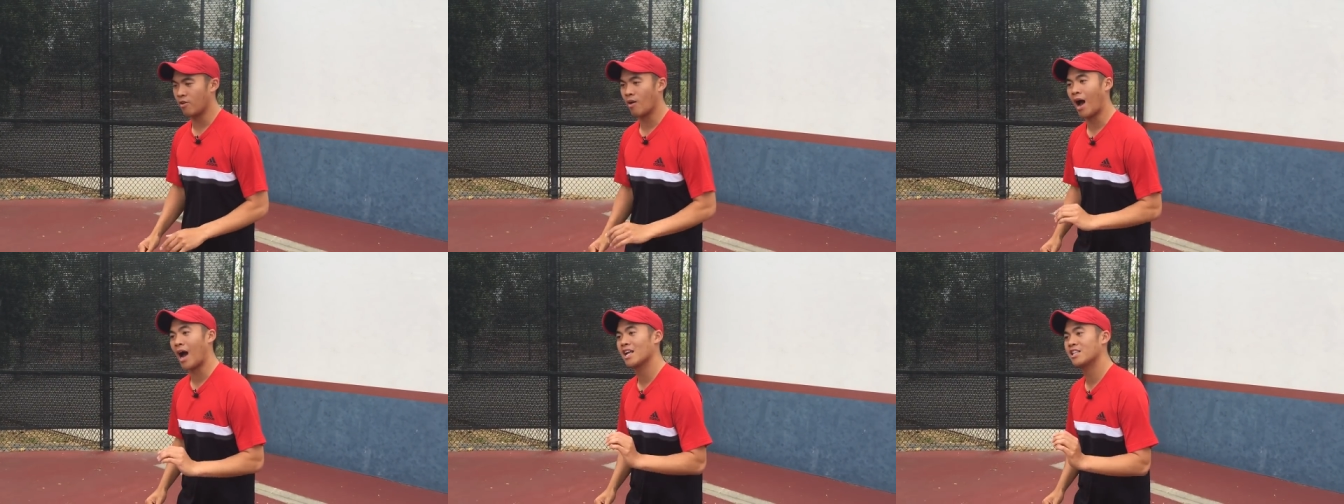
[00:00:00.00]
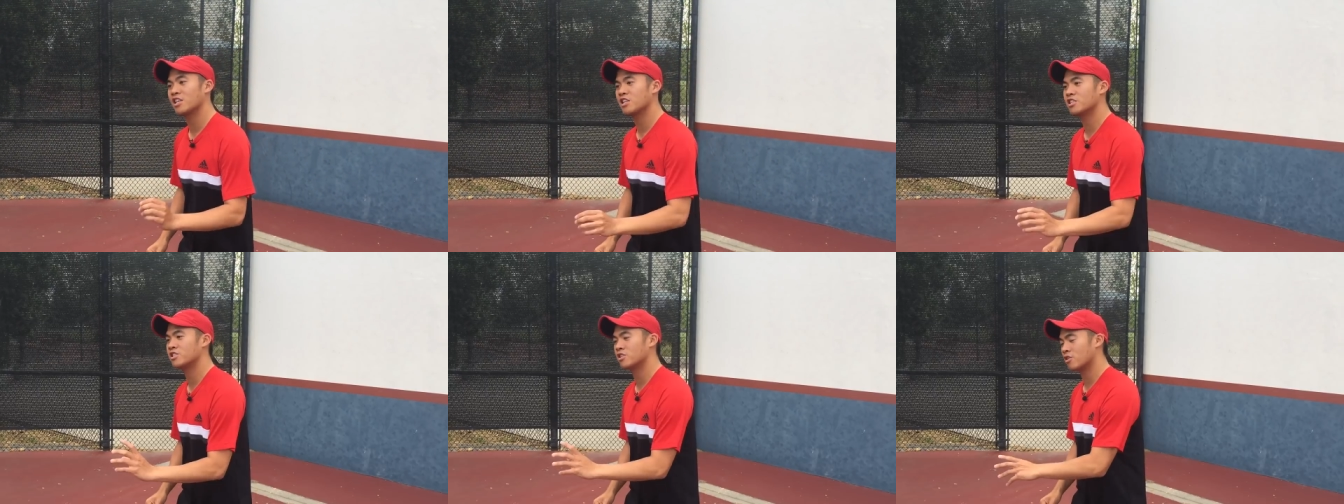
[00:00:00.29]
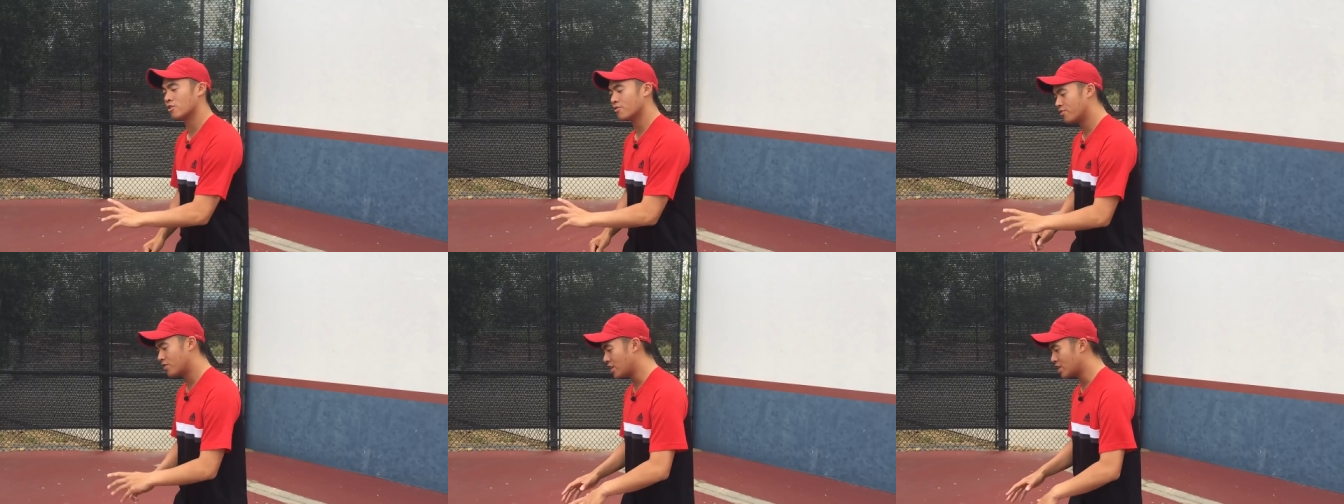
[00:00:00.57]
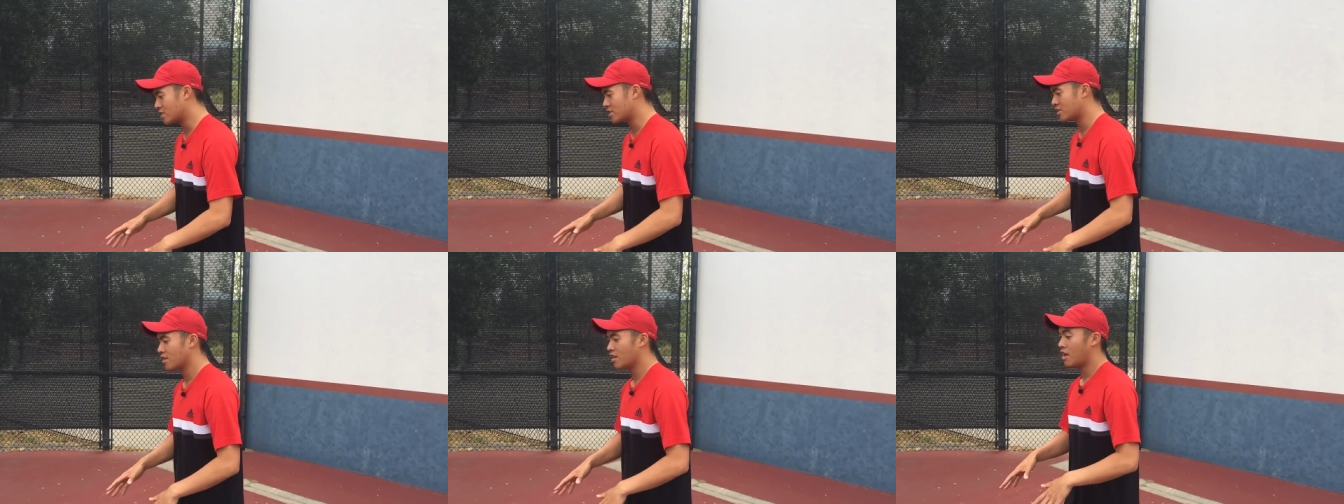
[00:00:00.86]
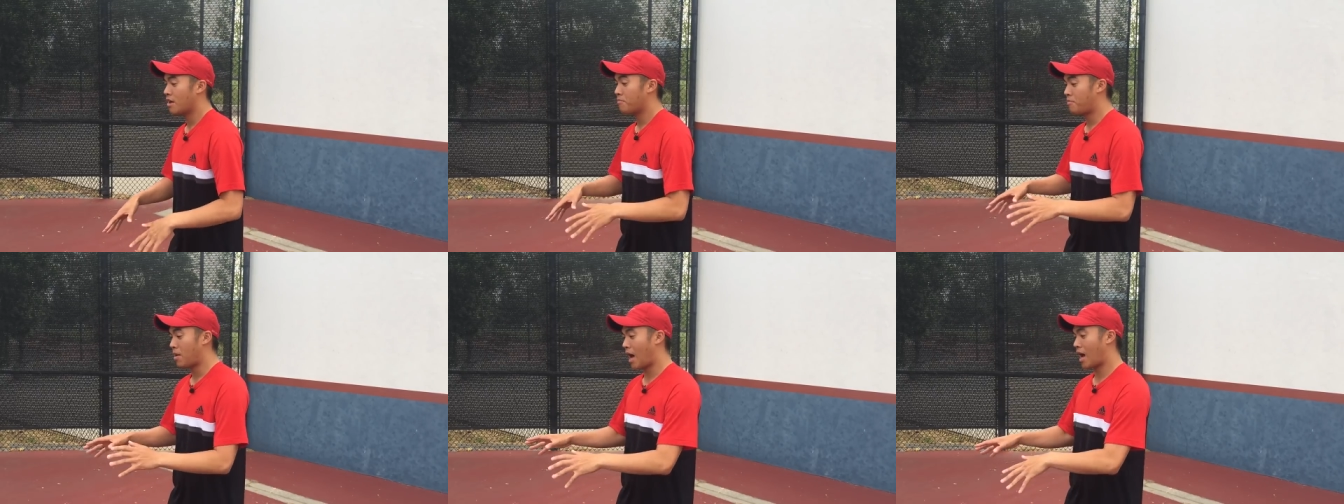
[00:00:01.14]
I deserve this
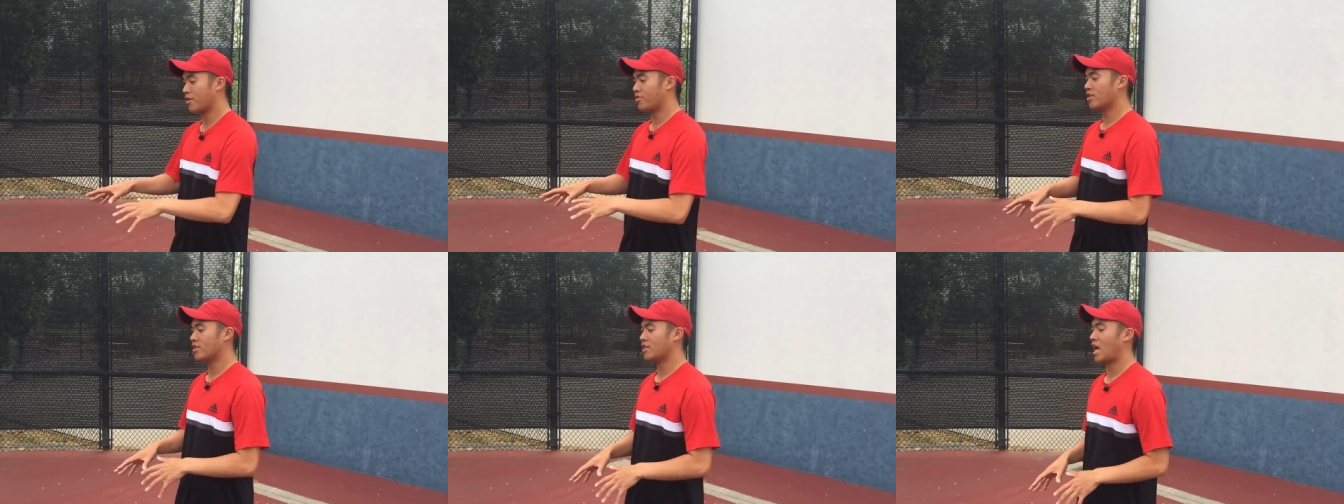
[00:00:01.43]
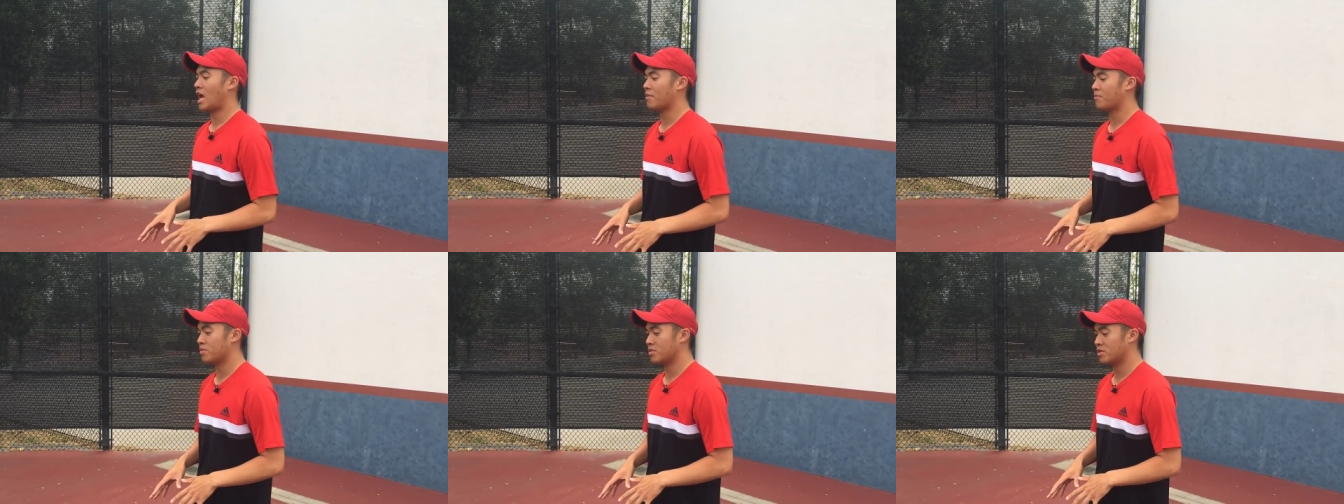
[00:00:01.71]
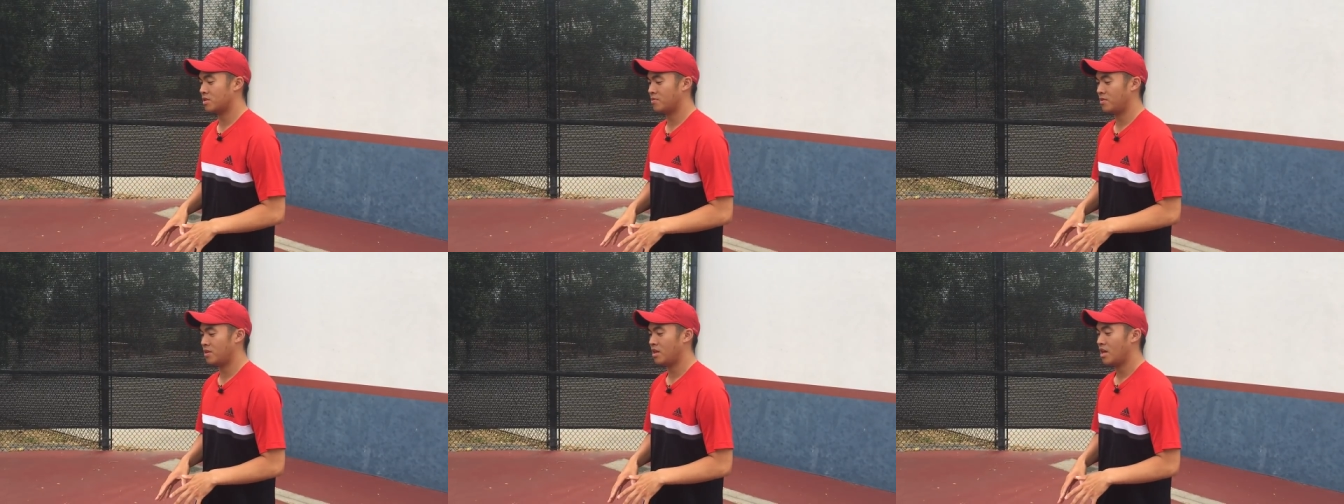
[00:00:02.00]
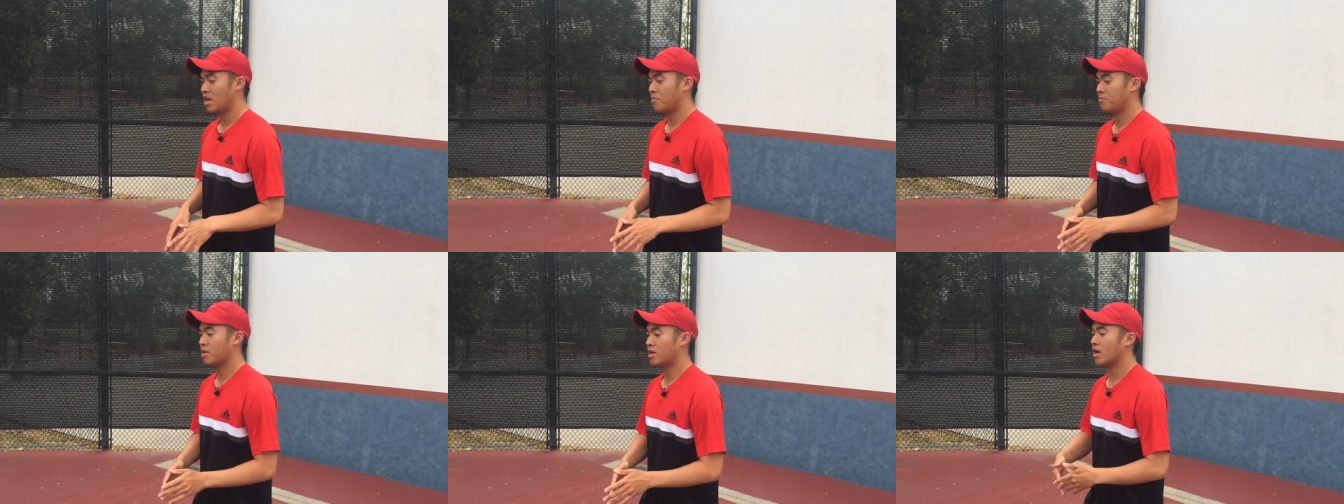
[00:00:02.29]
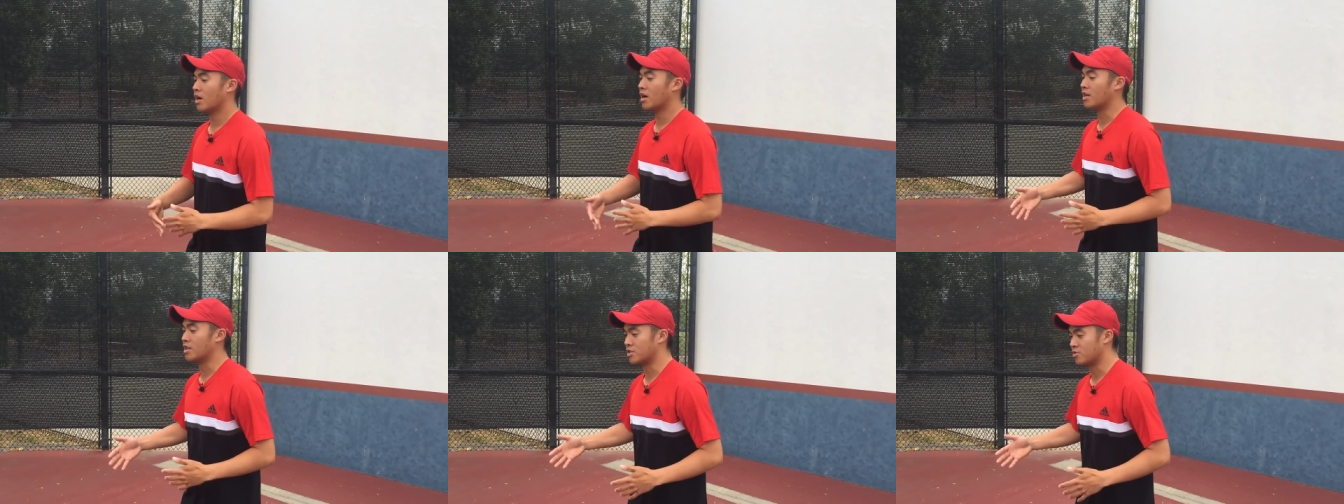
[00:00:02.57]
bad thing to happen to me
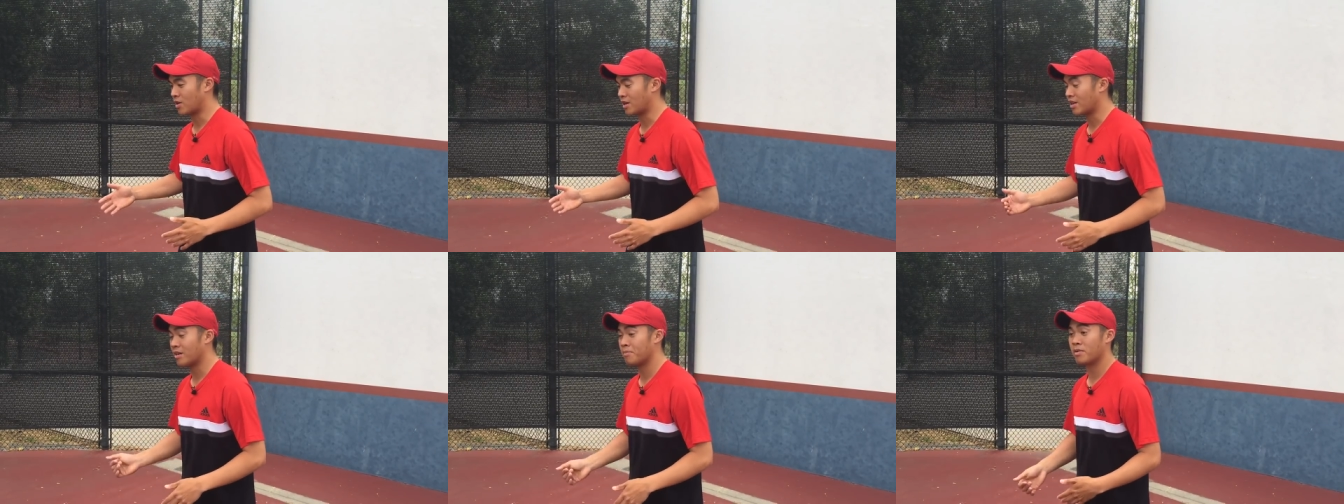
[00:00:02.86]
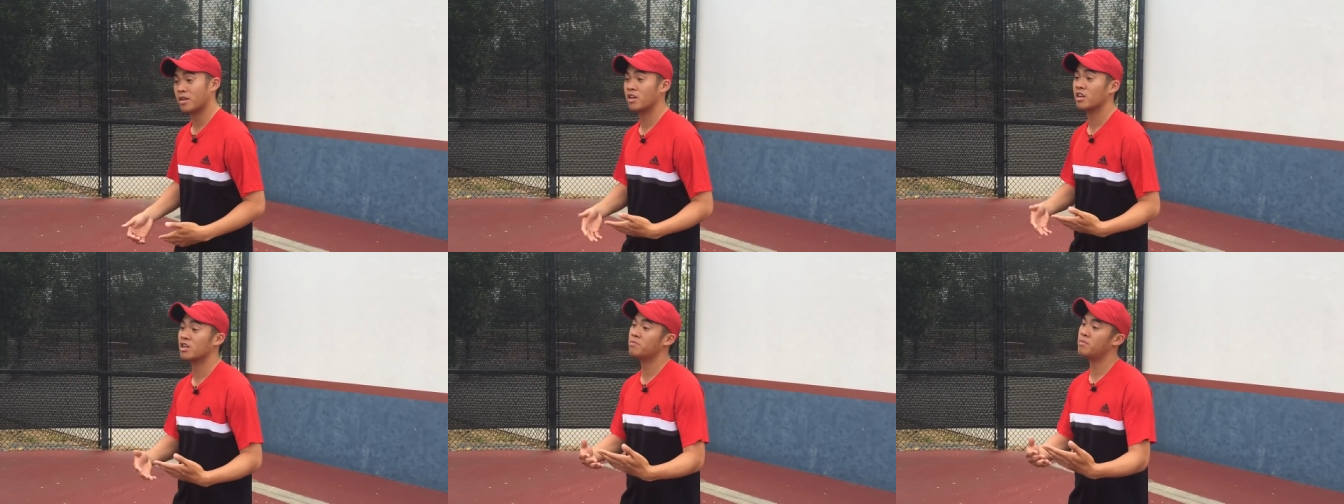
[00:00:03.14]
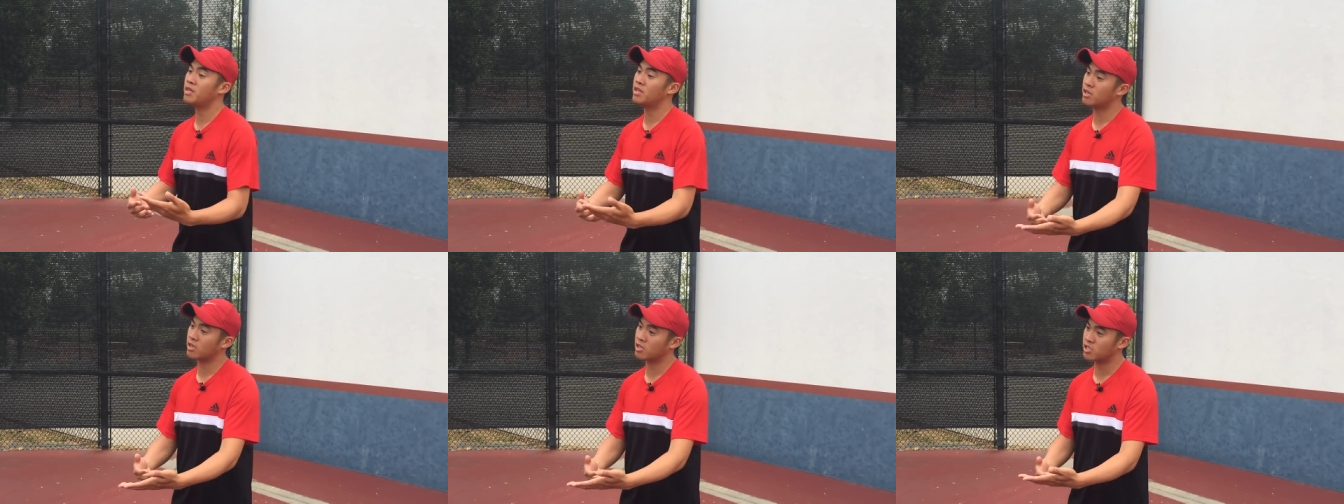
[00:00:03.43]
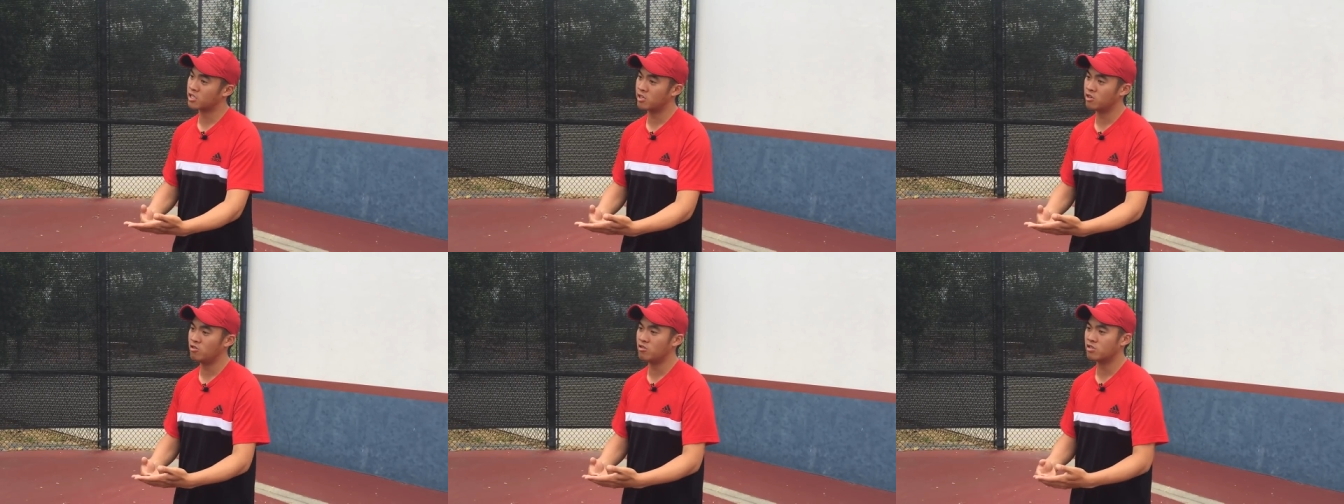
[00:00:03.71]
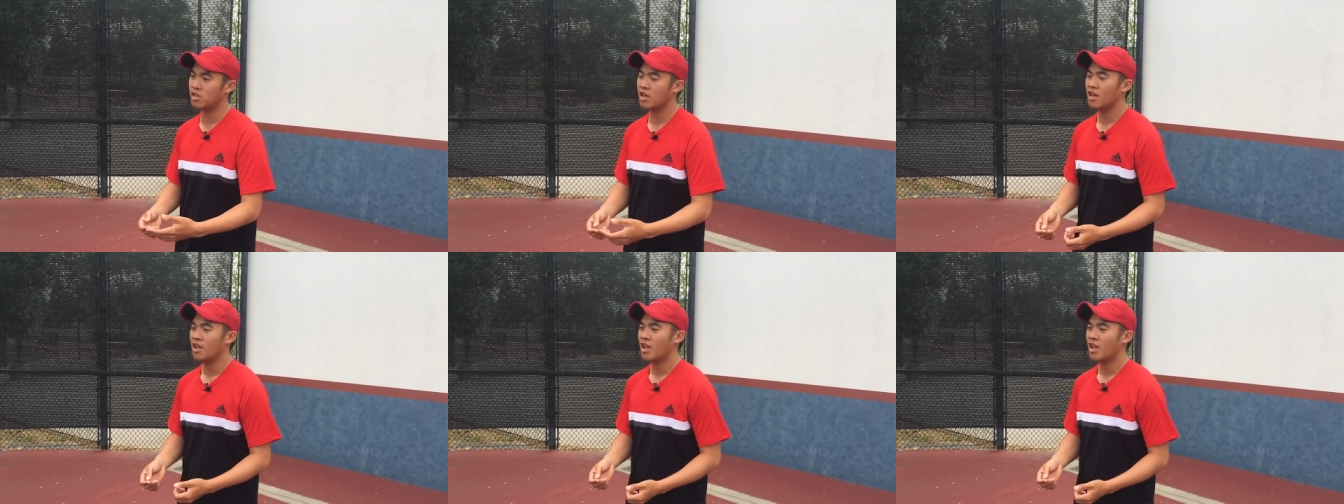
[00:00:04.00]
because, right? It could be an excuse,